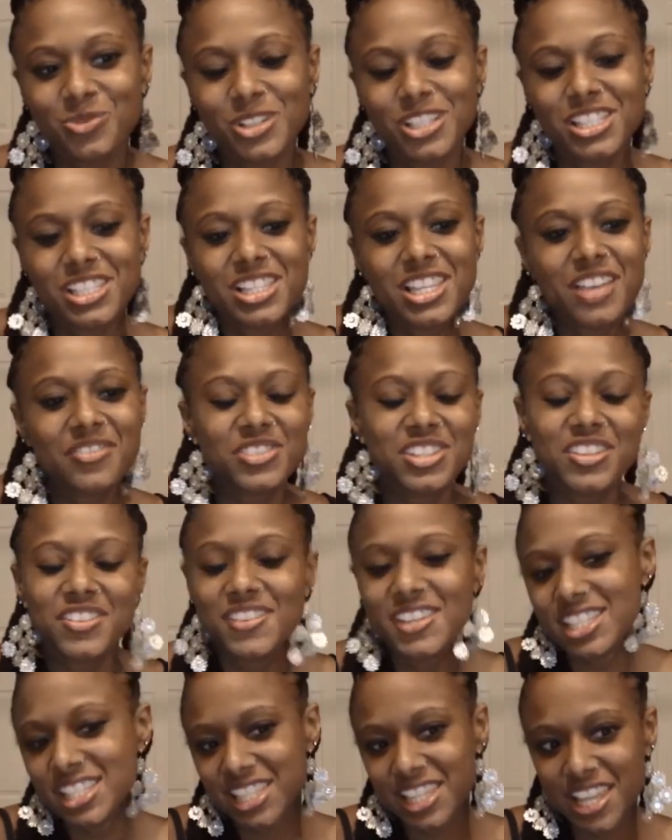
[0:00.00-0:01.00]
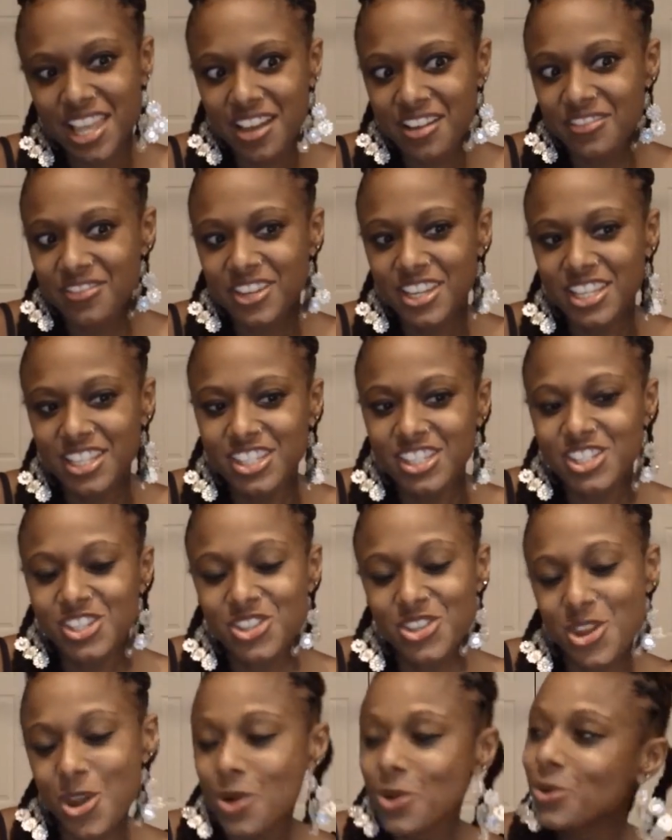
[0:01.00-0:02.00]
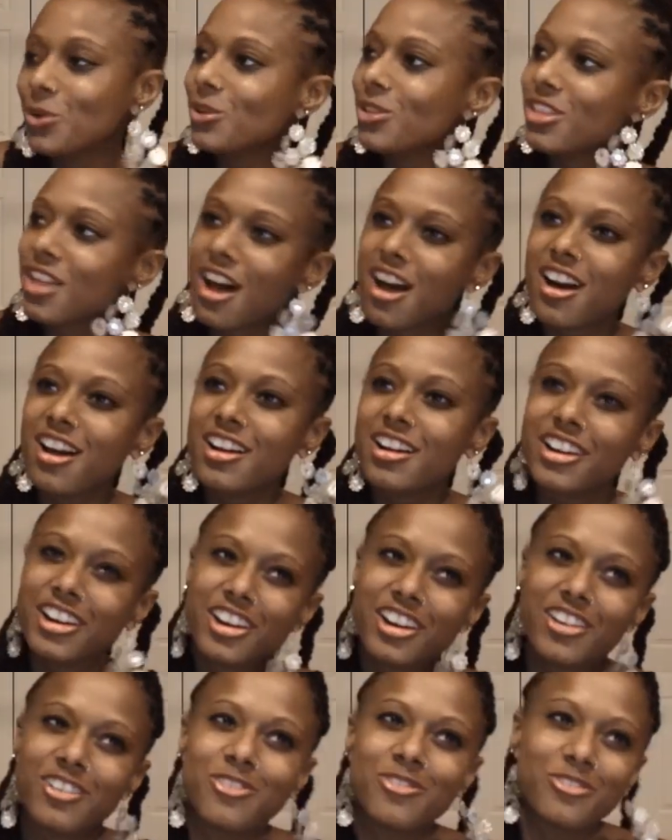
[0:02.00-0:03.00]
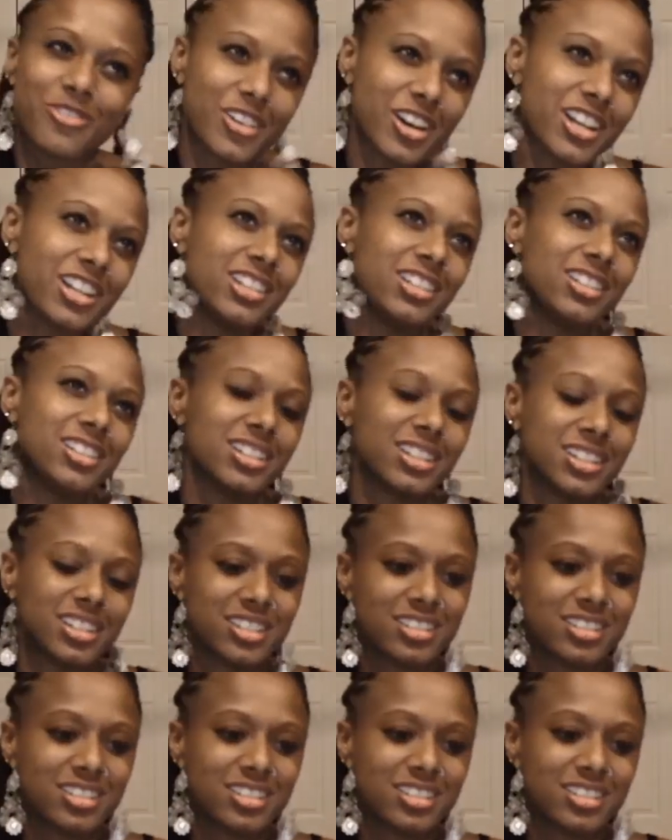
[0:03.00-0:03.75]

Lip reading: What's left of this love is no longer fun.